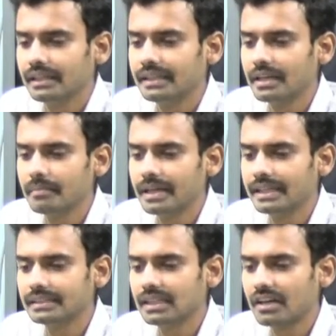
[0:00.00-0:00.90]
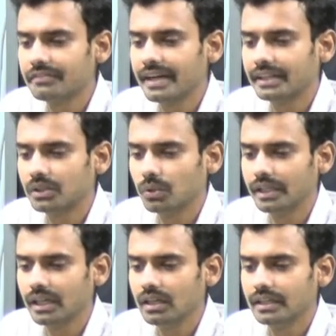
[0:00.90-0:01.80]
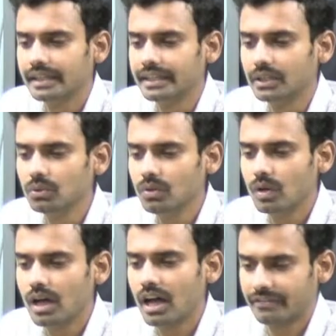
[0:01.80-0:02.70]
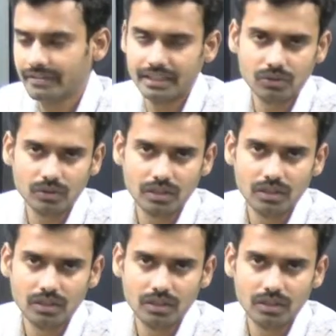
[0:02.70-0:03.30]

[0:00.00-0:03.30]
n minus r factorial into r factorial.